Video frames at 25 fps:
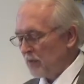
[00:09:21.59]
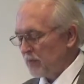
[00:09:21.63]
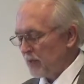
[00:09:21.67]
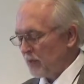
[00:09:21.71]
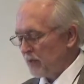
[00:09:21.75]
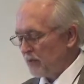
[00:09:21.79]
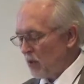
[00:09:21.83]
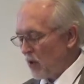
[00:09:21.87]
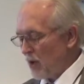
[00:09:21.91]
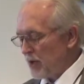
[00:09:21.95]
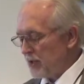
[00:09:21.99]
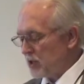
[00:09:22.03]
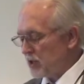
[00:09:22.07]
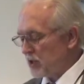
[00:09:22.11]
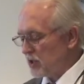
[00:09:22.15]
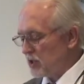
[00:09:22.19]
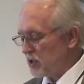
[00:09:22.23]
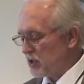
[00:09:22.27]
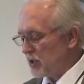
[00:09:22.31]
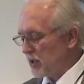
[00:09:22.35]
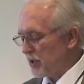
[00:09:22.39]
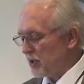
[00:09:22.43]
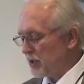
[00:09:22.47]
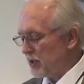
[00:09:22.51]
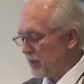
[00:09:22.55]
voiced
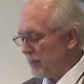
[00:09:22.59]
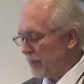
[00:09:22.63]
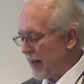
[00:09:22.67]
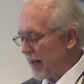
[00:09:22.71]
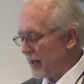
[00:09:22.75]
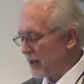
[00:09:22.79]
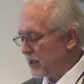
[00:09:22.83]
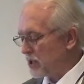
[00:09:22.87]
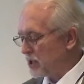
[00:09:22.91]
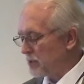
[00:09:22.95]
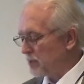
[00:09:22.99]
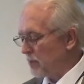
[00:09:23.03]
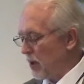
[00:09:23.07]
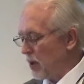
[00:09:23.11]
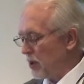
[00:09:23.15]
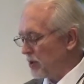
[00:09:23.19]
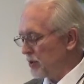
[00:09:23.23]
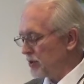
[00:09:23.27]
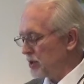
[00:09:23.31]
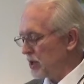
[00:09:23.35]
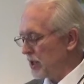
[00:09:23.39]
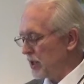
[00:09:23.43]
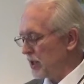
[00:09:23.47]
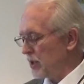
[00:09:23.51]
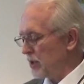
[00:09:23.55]
concern about
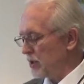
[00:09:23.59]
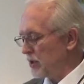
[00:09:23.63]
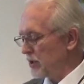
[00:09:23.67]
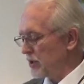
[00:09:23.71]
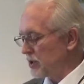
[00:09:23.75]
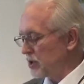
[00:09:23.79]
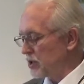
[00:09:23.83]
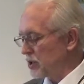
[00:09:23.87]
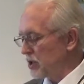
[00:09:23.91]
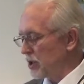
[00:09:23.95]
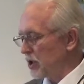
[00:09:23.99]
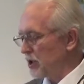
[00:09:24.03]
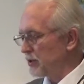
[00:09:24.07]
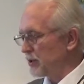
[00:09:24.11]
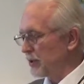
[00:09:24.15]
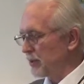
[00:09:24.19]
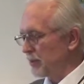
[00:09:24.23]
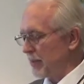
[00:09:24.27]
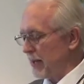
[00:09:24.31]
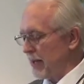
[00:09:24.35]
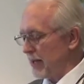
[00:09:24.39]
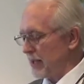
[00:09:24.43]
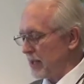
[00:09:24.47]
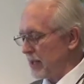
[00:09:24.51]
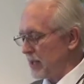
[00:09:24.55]
exposing her children,
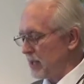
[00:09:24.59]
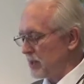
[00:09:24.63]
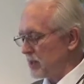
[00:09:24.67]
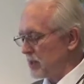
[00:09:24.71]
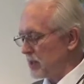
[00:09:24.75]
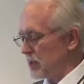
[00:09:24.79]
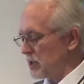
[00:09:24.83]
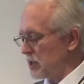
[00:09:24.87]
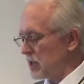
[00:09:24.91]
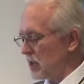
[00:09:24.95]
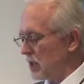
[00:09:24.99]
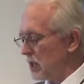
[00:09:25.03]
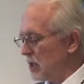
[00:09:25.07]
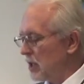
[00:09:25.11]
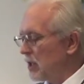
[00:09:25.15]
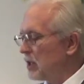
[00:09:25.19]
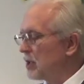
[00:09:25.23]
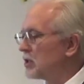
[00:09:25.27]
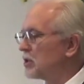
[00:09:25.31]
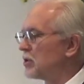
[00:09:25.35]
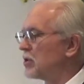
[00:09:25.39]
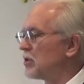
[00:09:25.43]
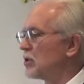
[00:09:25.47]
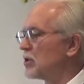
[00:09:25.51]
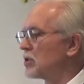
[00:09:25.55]
my nieces,
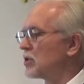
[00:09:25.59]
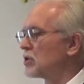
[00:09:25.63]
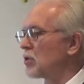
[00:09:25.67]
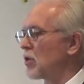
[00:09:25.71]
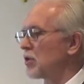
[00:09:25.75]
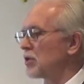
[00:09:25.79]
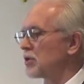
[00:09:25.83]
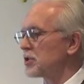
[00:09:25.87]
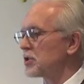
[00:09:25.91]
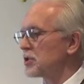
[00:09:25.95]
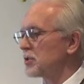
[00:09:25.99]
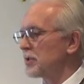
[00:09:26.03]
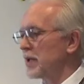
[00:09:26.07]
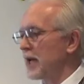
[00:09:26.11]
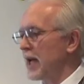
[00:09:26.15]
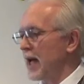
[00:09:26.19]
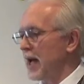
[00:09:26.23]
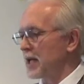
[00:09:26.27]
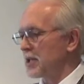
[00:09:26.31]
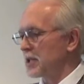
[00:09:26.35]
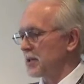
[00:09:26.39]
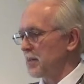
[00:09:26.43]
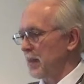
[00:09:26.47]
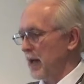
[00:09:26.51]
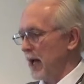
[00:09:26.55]
to the sorcery
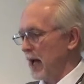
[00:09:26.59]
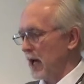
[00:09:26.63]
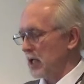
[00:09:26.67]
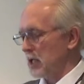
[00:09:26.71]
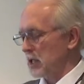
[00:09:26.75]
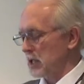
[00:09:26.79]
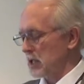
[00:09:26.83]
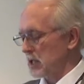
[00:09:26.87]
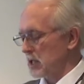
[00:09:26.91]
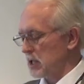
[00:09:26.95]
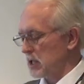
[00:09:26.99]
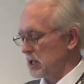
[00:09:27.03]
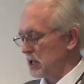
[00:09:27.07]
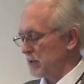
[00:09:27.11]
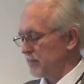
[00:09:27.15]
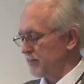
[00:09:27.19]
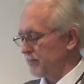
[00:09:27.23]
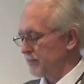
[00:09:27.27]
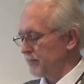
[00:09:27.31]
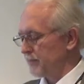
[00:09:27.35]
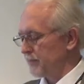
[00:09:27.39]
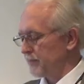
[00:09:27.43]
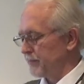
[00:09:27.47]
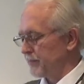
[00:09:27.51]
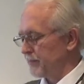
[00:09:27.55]
aspects.
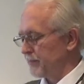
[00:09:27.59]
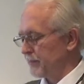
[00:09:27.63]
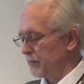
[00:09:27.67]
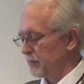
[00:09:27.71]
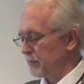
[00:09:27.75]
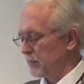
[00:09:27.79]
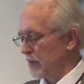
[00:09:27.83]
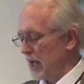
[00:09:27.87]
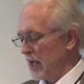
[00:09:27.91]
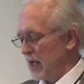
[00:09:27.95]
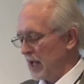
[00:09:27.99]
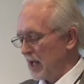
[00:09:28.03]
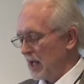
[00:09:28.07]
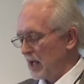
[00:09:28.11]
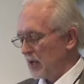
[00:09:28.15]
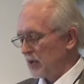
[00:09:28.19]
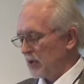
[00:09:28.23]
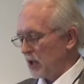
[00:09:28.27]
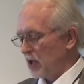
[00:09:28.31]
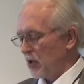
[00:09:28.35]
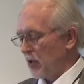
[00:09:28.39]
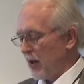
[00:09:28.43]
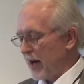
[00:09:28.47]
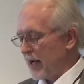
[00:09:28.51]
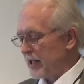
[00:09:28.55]
The
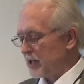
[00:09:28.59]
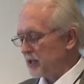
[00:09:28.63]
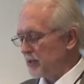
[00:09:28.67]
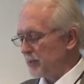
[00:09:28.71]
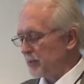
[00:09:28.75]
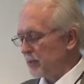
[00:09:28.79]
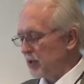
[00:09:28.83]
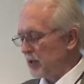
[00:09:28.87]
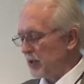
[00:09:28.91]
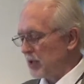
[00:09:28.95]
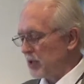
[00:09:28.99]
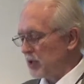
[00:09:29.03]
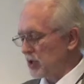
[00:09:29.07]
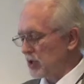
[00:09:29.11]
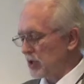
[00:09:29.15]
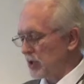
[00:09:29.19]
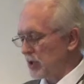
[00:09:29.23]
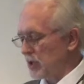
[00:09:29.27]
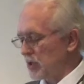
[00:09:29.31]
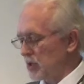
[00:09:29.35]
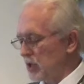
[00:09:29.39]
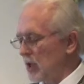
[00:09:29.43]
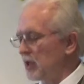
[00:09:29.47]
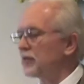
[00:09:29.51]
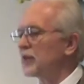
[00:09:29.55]
cries from
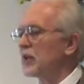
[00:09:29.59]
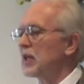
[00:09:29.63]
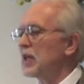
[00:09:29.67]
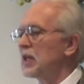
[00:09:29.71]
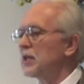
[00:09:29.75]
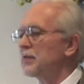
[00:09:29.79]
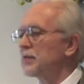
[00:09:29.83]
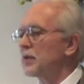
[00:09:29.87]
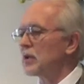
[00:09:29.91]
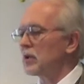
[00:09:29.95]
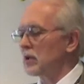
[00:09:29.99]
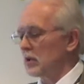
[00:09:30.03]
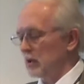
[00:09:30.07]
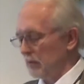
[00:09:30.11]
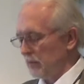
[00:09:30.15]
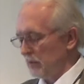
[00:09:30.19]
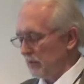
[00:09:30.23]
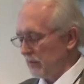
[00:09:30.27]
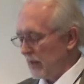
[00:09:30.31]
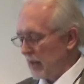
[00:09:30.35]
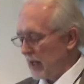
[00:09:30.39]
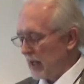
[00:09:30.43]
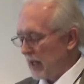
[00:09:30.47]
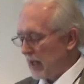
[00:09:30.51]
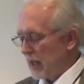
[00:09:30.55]
Christians of evil
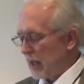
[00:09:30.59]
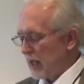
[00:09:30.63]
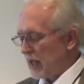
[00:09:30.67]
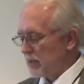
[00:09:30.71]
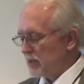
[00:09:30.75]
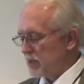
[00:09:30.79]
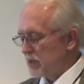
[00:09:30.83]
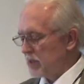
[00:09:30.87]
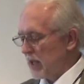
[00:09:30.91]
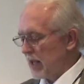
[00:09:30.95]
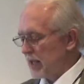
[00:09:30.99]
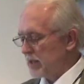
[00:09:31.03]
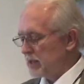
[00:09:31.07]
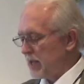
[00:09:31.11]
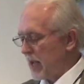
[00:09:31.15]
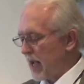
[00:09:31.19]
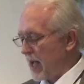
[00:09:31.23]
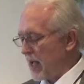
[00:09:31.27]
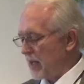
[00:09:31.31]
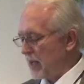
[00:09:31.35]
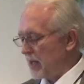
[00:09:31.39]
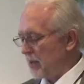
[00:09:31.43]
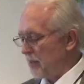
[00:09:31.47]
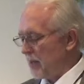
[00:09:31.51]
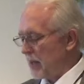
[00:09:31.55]
and
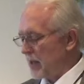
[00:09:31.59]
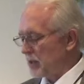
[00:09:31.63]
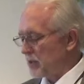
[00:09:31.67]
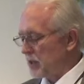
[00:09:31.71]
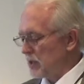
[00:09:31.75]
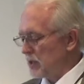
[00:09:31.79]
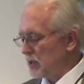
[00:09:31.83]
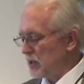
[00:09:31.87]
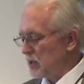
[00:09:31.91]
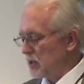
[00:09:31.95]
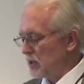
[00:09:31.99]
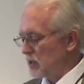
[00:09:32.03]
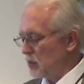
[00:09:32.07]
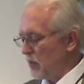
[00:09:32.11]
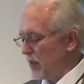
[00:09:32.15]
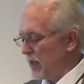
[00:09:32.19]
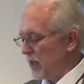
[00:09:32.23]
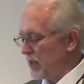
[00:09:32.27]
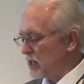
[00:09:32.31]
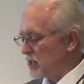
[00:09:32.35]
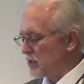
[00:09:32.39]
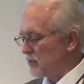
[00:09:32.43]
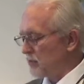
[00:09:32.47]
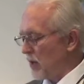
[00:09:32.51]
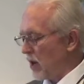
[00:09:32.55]
satanic messages went
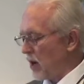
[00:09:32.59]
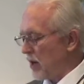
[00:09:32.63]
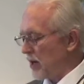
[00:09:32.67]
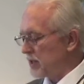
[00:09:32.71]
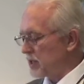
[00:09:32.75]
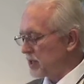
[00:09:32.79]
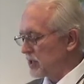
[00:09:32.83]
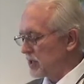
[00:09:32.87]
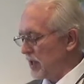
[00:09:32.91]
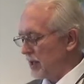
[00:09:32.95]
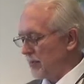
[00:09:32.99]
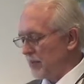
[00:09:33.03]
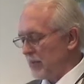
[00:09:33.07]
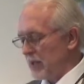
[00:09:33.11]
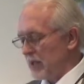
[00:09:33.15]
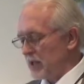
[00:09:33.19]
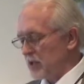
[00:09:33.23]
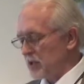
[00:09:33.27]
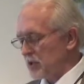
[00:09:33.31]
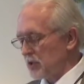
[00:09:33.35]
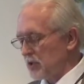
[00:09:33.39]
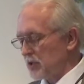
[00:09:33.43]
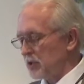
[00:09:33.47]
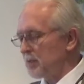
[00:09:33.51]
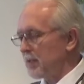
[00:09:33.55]
as far as some
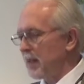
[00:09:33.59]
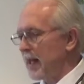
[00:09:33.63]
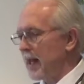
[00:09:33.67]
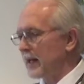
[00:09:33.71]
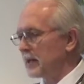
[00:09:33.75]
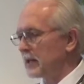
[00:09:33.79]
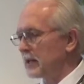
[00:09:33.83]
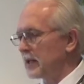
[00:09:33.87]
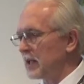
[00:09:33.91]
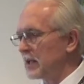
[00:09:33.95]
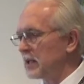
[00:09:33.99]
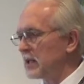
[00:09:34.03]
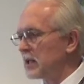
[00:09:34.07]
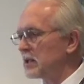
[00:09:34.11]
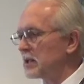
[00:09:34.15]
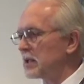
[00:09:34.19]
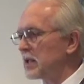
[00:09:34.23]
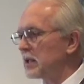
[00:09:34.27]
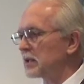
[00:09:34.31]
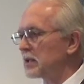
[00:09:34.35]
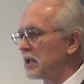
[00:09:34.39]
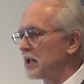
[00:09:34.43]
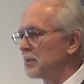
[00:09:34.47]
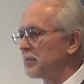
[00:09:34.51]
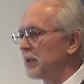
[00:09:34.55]
ministers back then
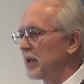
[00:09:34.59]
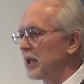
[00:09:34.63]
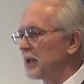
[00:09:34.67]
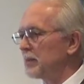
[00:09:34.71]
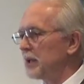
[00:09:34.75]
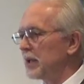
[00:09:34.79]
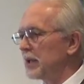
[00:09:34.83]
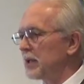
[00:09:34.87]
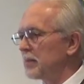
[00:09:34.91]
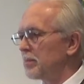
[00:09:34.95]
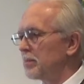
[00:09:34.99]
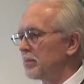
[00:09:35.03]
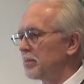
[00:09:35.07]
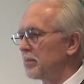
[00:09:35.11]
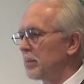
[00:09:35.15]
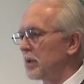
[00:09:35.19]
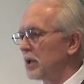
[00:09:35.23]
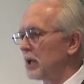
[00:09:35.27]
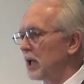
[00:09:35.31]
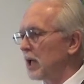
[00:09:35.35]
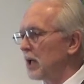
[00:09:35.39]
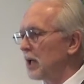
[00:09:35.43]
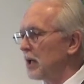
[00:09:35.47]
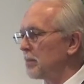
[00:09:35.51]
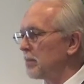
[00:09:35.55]
conducting public
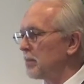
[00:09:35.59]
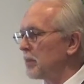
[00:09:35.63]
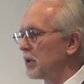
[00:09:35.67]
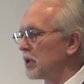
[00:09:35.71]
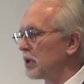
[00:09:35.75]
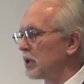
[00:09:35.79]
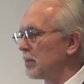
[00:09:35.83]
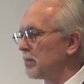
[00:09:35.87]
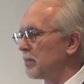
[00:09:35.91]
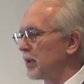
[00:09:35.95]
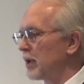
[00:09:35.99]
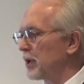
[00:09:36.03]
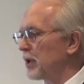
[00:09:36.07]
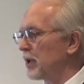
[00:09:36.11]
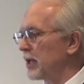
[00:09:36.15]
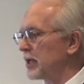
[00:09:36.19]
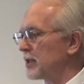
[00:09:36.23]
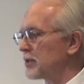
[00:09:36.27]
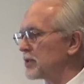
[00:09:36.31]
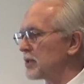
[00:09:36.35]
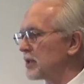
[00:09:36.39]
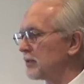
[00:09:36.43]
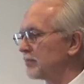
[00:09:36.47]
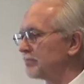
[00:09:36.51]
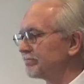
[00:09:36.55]
book
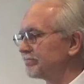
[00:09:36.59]
burnings.